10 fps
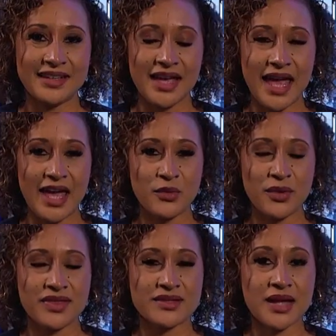And with
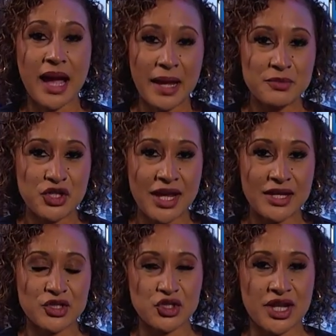the time change,
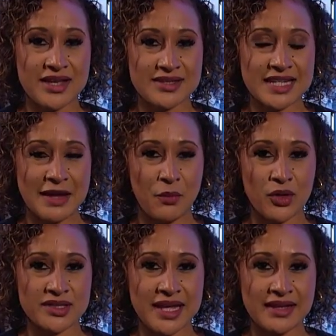a chance to get more
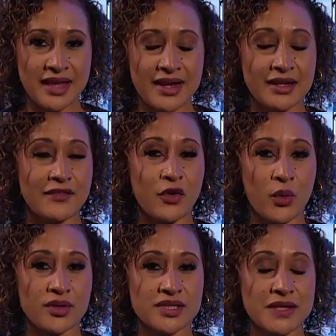daylight and, of
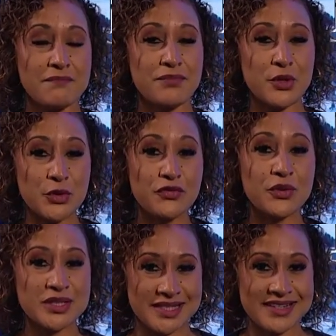course, see beautiful
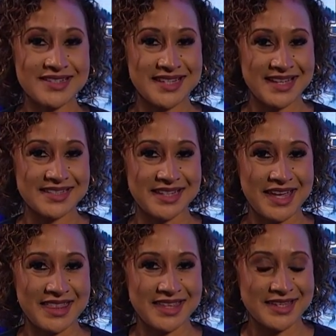sunsets like
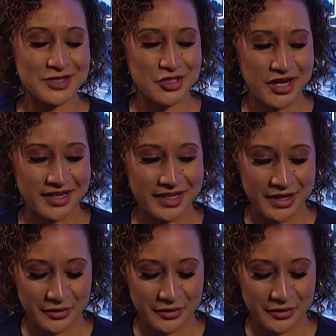this. Check it out